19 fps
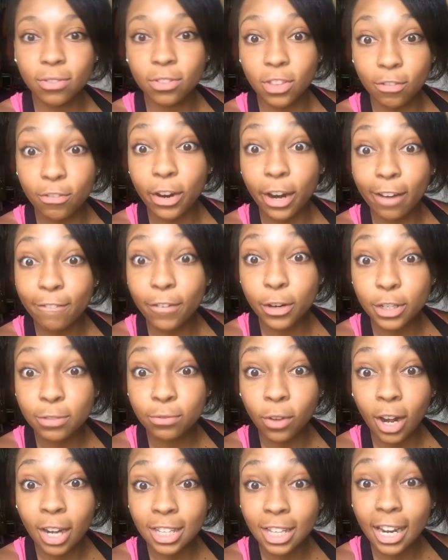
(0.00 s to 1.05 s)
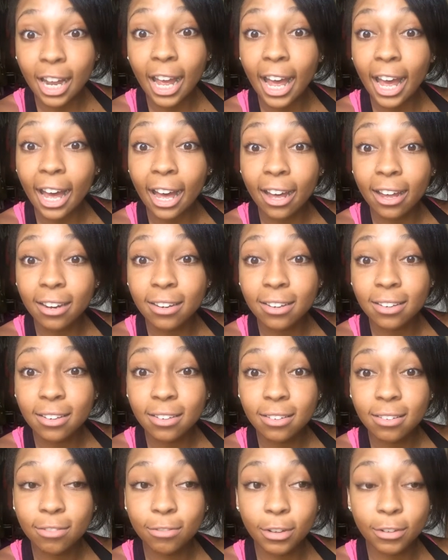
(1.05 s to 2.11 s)
the very first vlog that I had
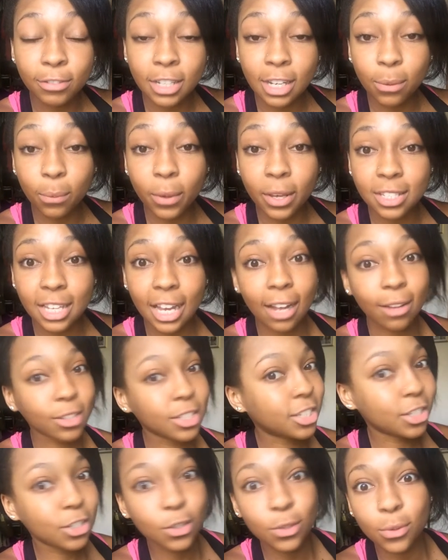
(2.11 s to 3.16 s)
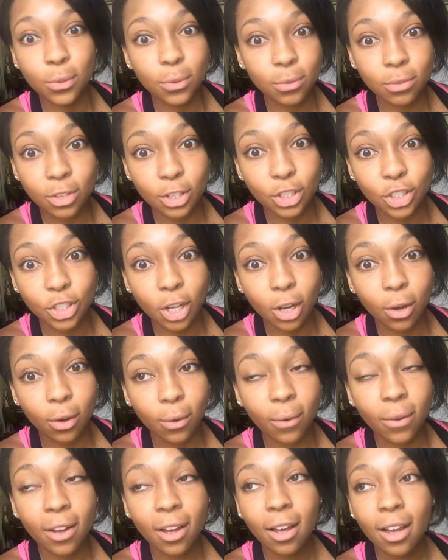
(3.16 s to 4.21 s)
15 weeks out to the
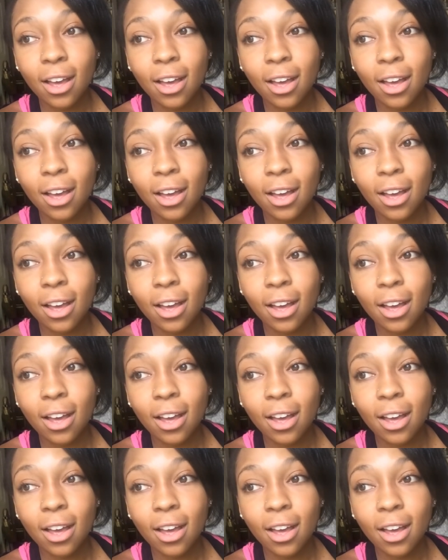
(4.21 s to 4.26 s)
show.